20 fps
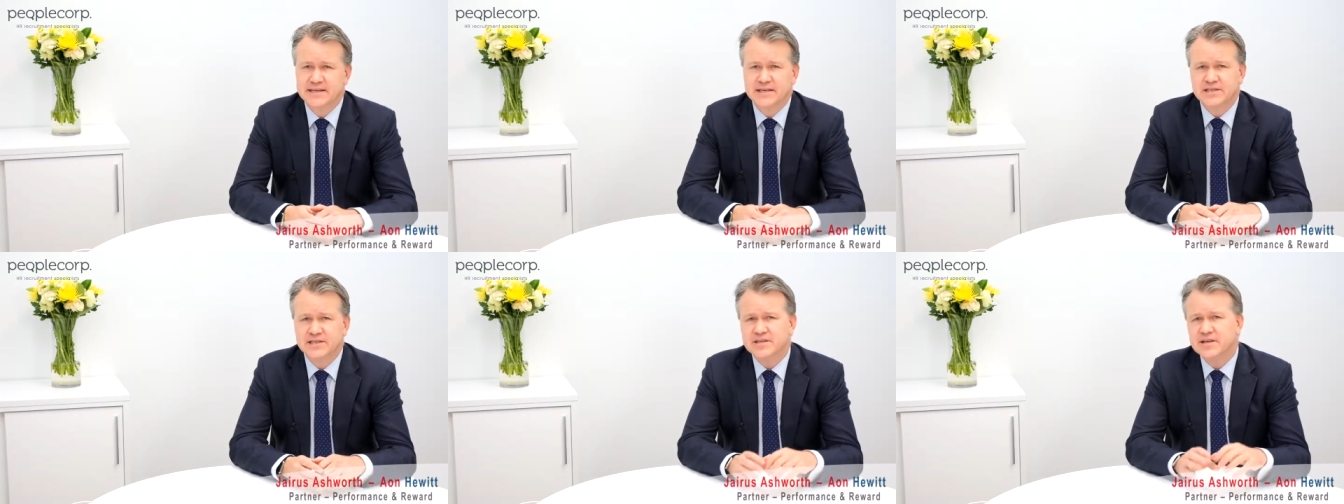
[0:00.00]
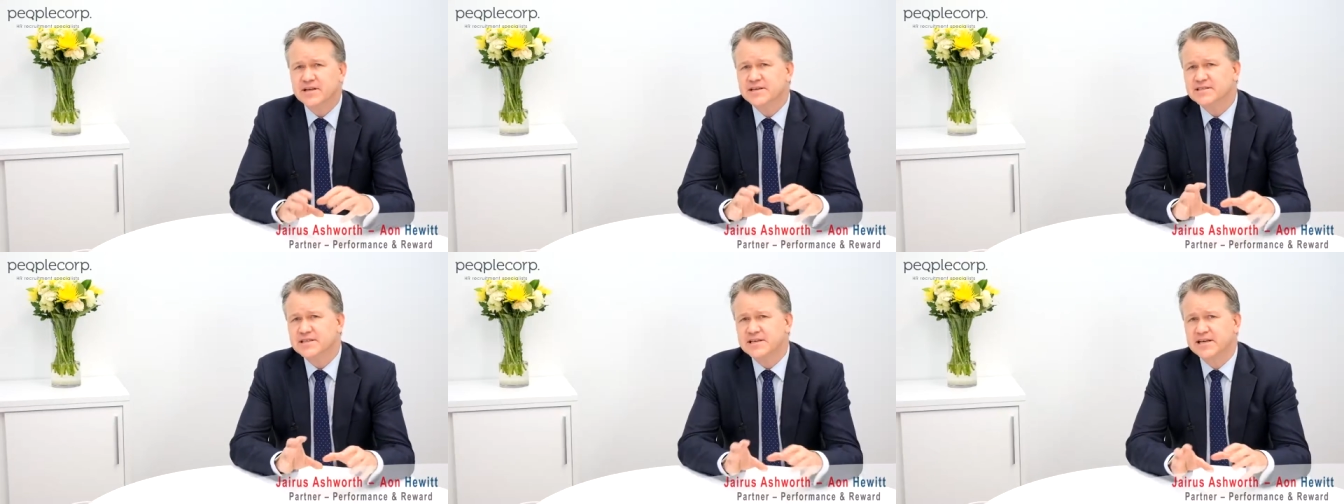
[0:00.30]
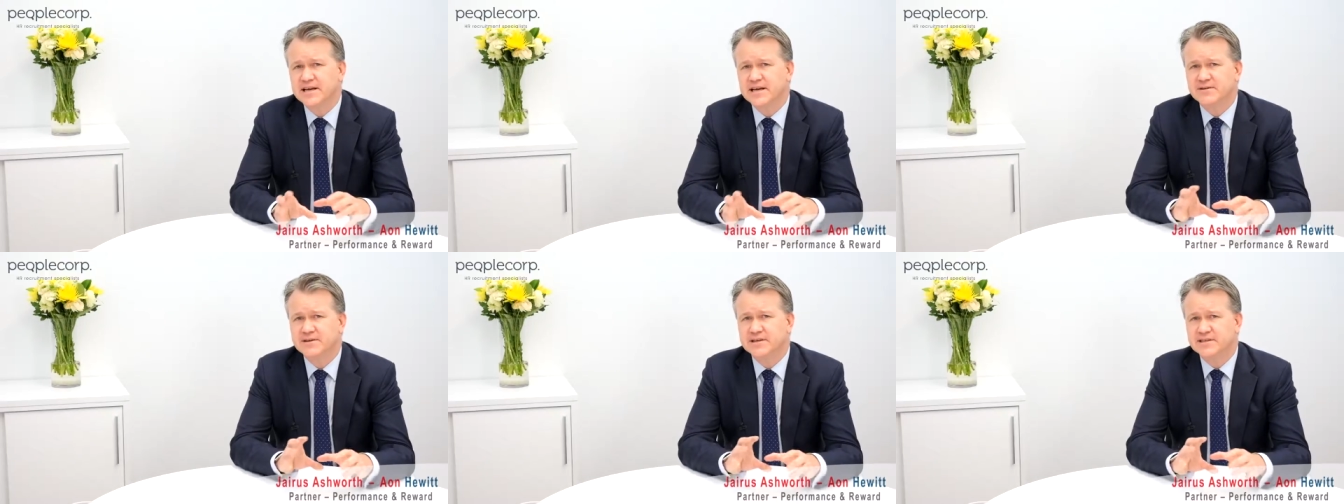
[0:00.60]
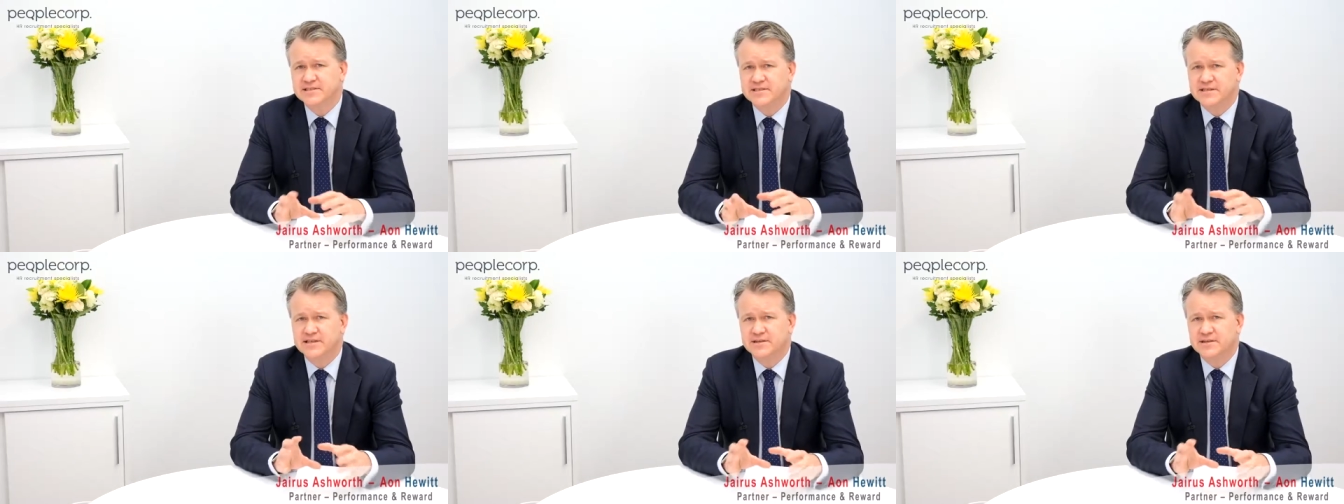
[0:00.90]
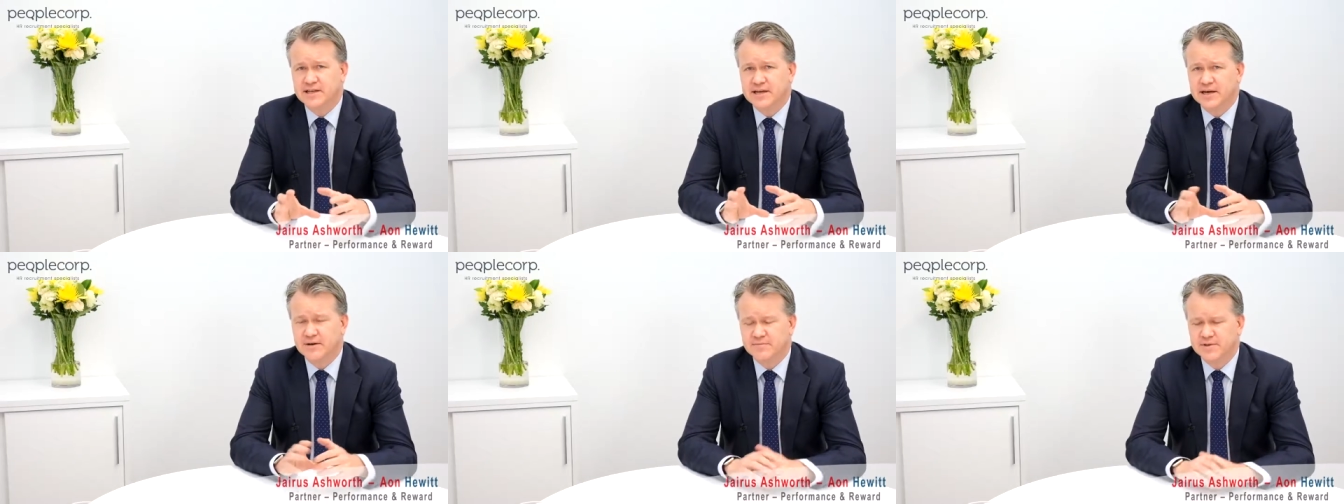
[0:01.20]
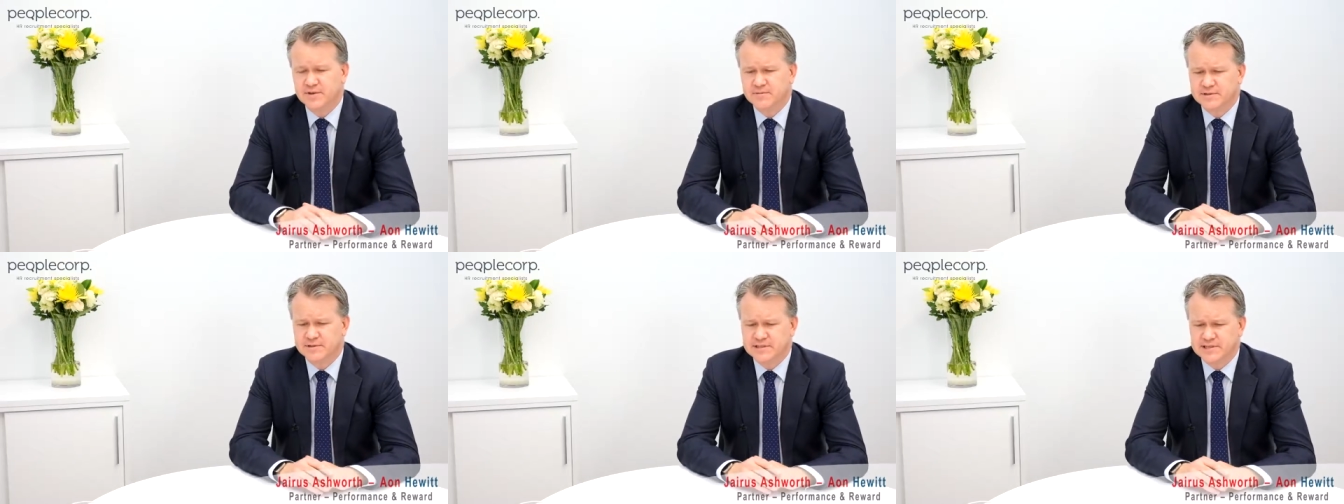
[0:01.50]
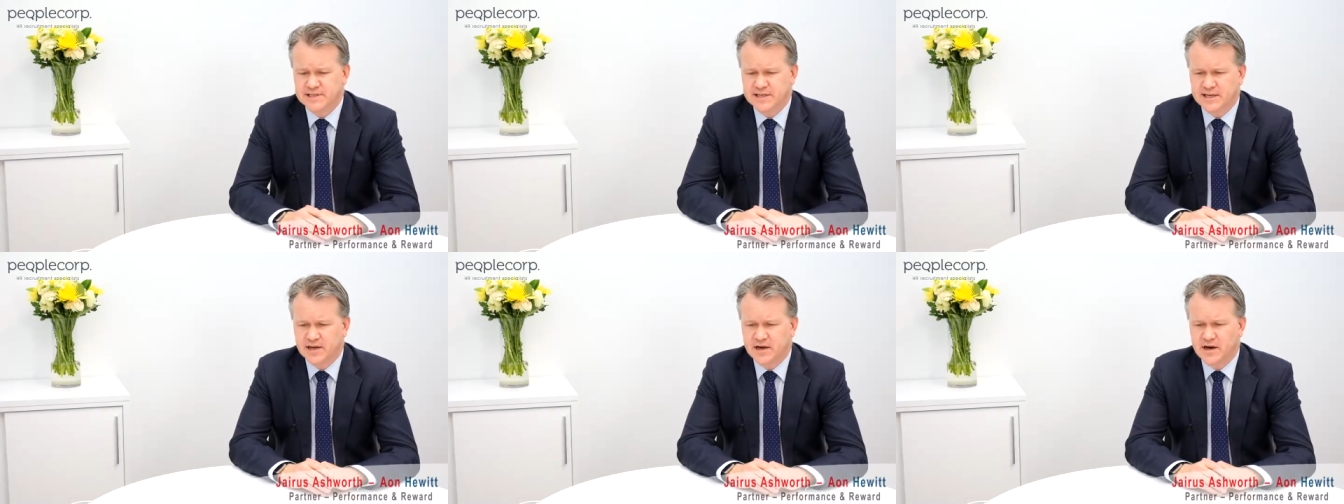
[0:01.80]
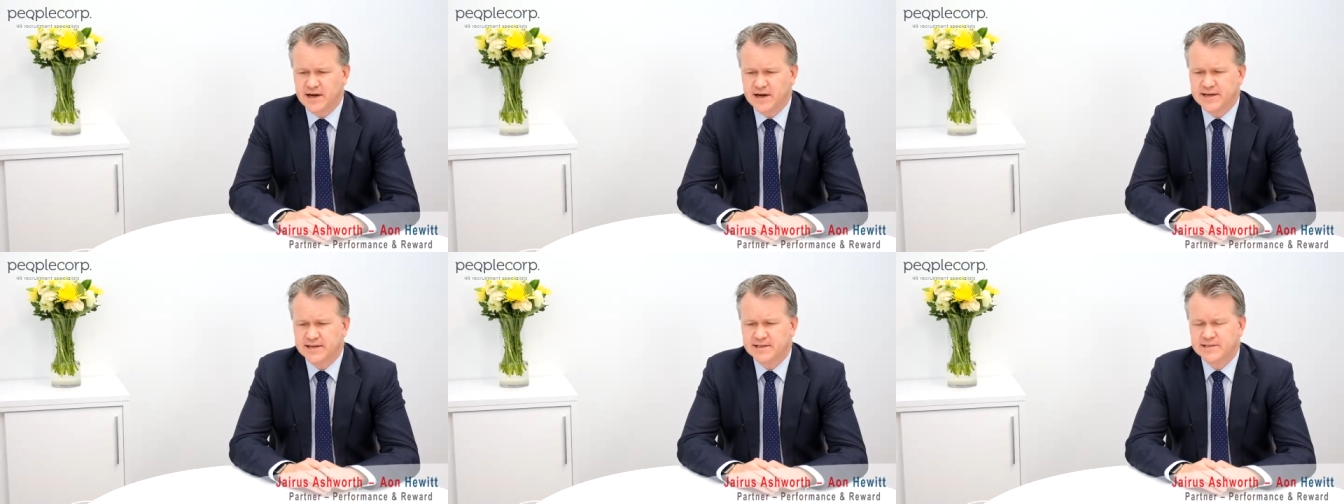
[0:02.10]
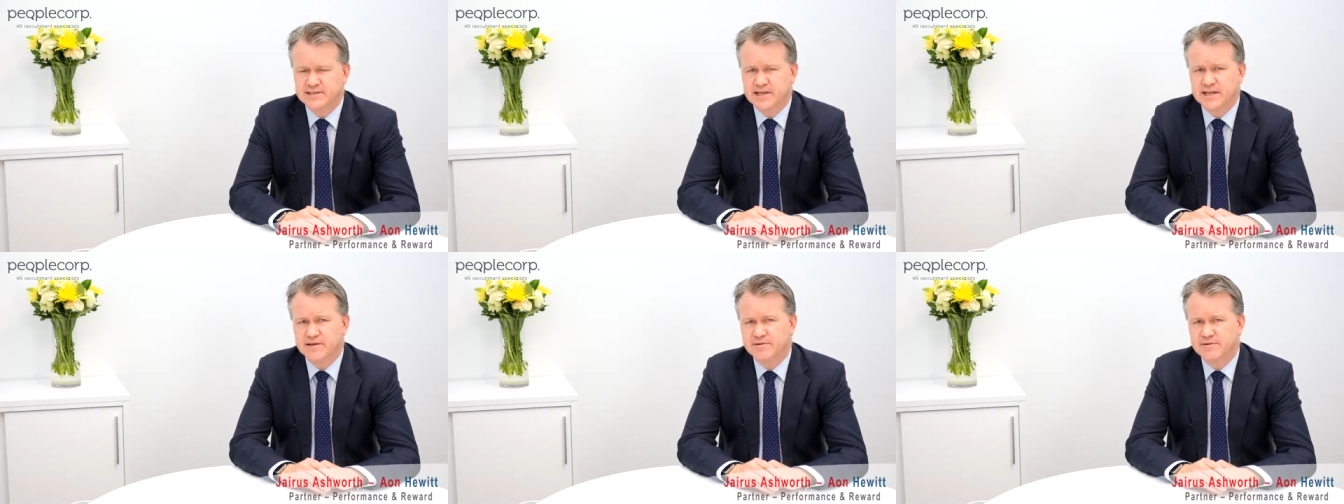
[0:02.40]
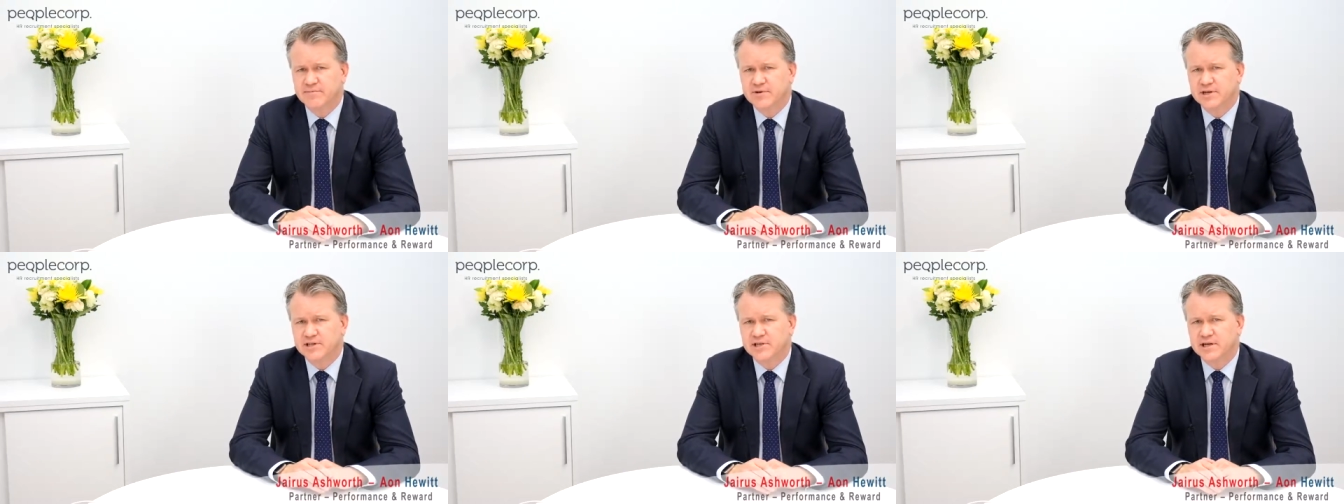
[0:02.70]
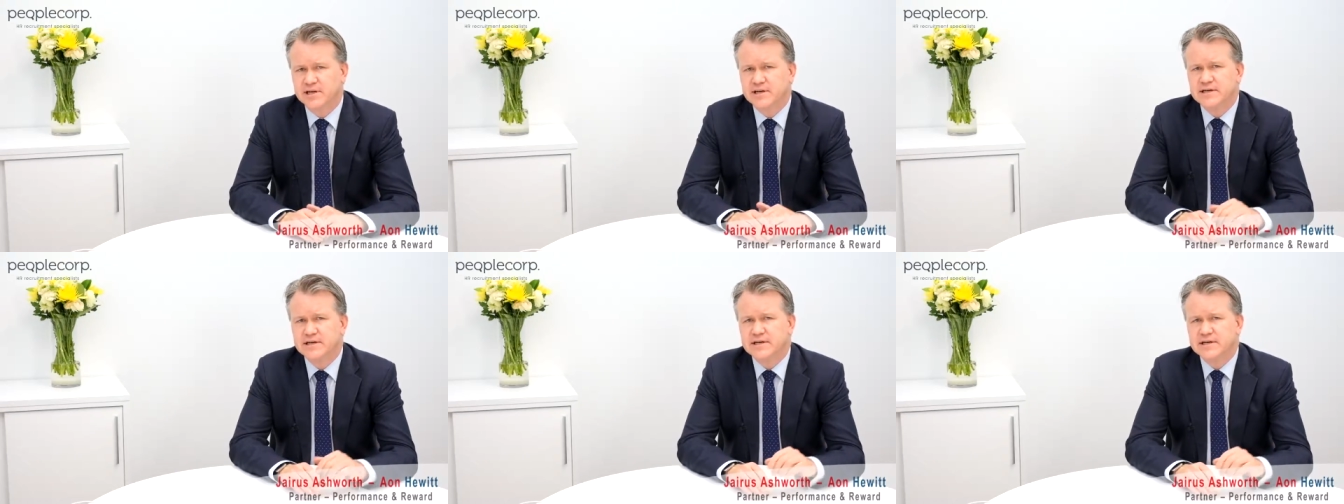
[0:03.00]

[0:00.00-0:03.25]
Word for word: So those are the areas that, um, that we're seeing higher salary pressure.